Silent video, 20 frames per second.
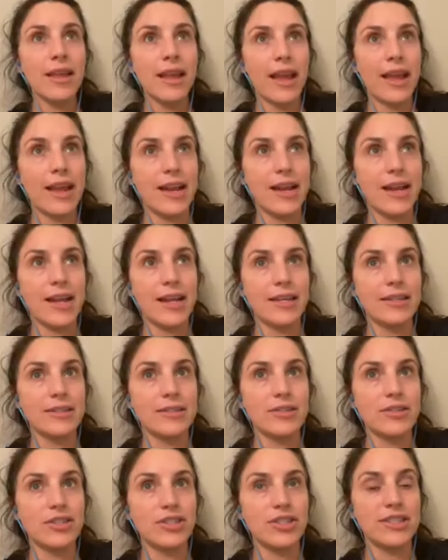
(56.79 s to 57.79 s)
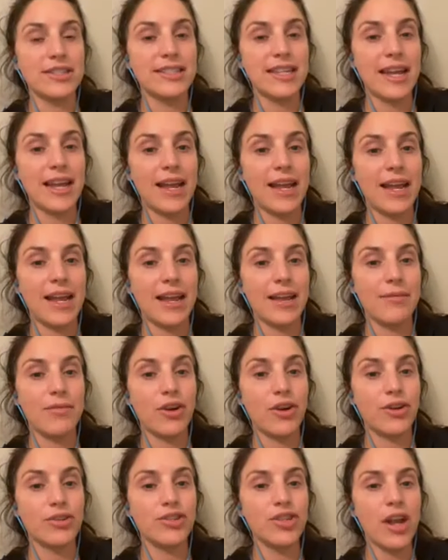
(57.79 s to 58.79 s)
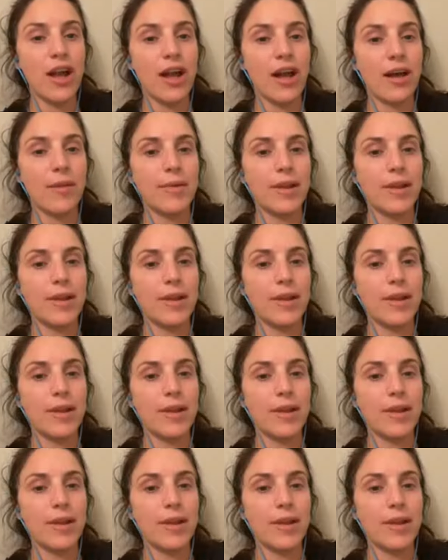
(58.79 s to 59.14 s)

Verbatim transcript: And she said her job.